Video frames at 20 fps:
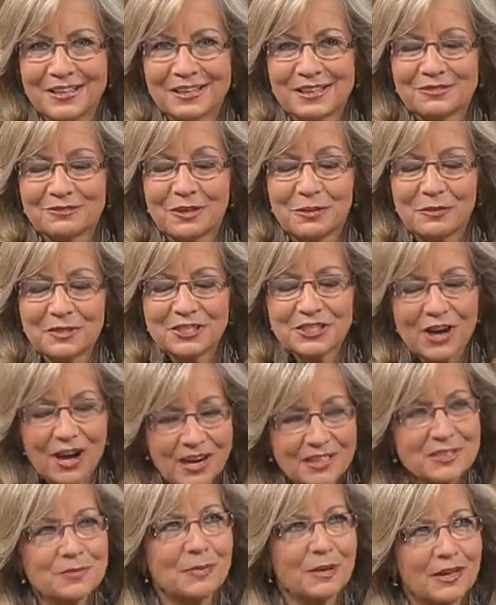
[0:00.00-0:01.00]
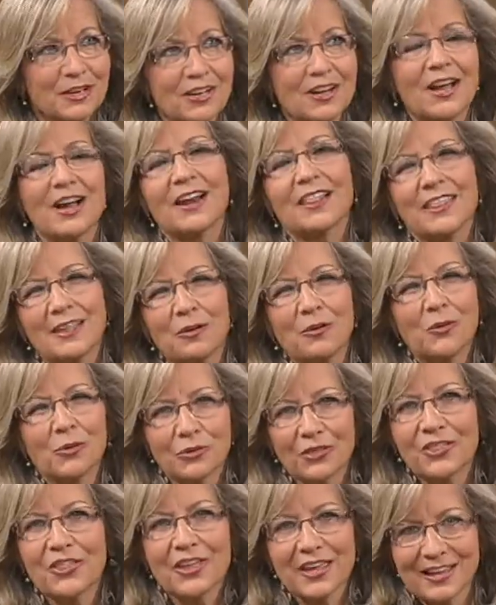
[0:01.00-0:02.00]
Well, we talked about a lot of the old
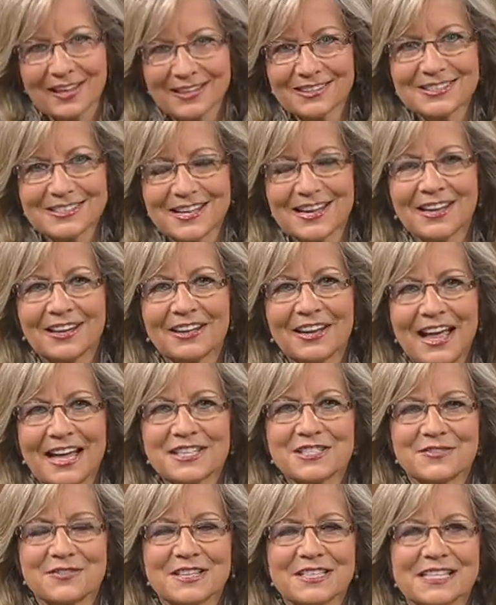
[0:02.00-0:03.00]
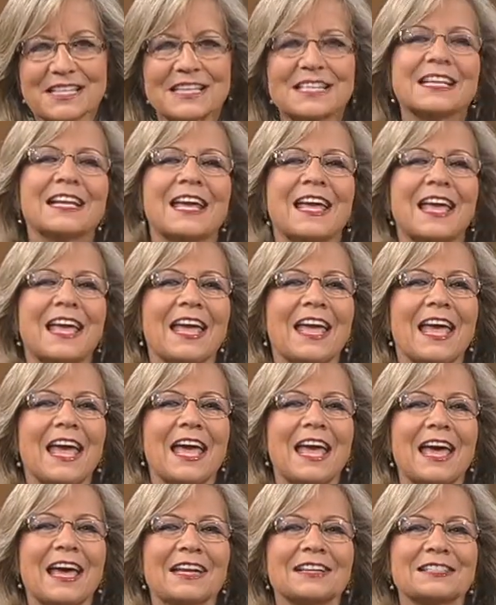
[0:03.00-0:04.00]
things last visit,
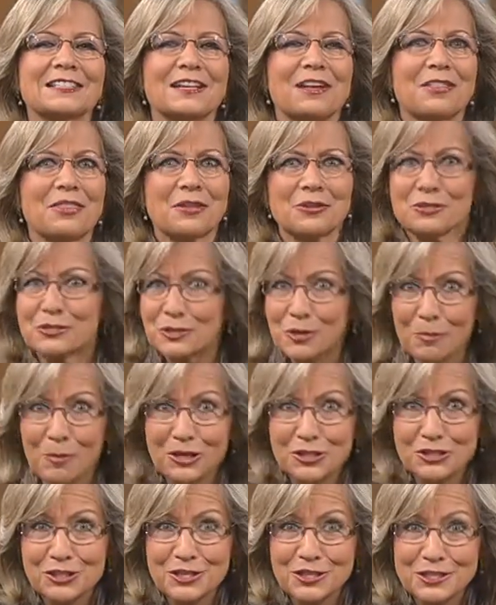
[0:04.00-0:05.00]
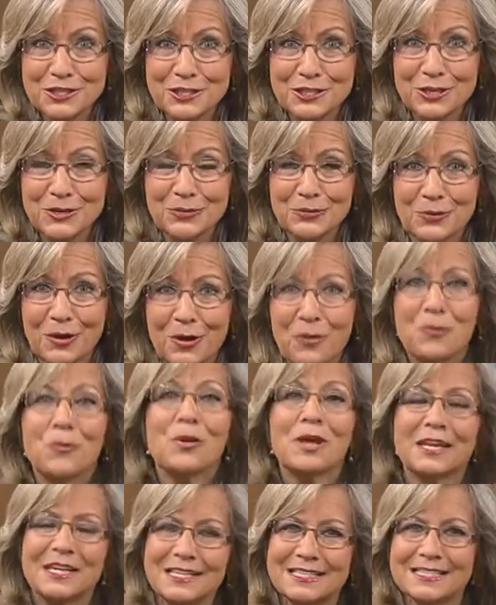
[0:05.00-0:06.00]
and there's so much that's new.
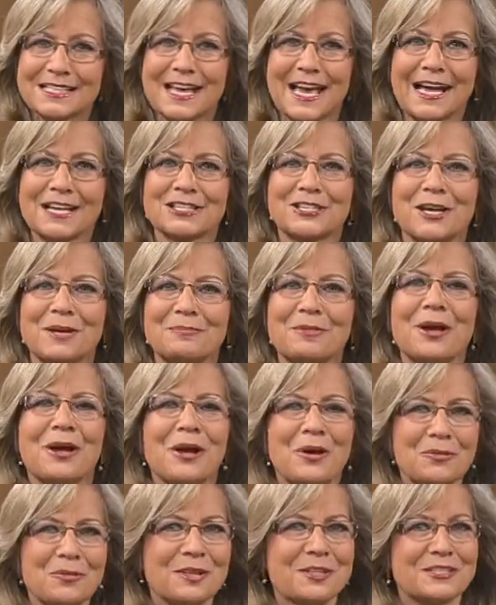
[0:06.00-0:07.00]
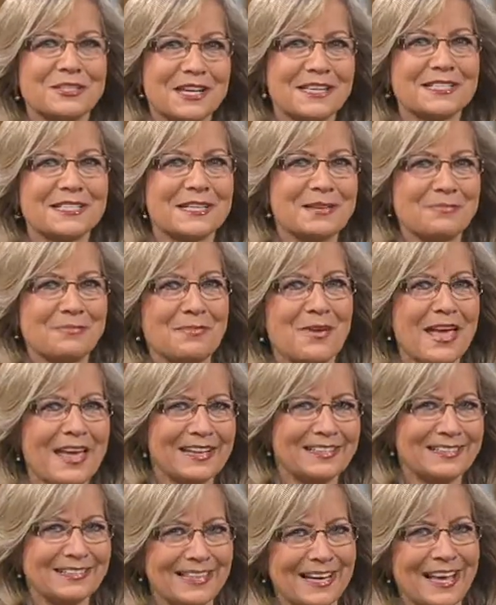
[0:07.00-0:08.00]
We need to catch up with Dusty May
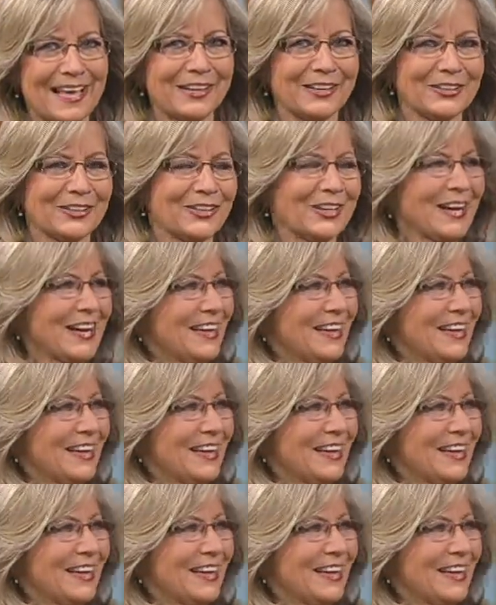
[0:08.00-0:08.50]
Taylor.